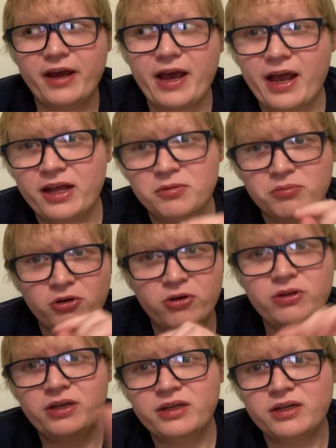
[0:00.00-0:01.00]
Adam
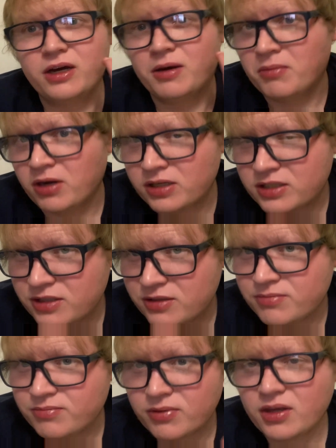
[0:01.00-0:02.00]
Brody, amongst
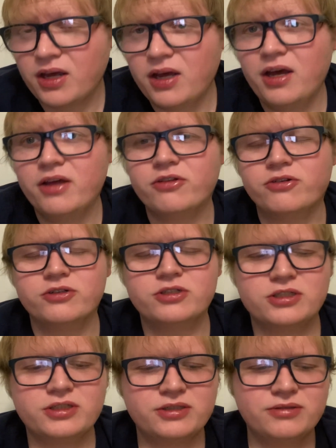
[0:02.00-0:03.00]

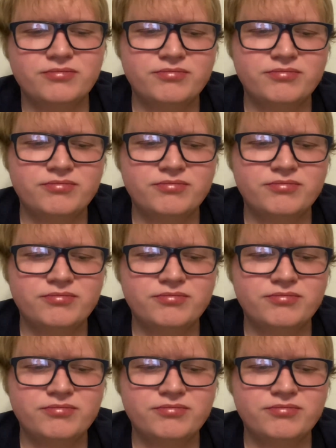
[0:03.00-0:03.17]
others.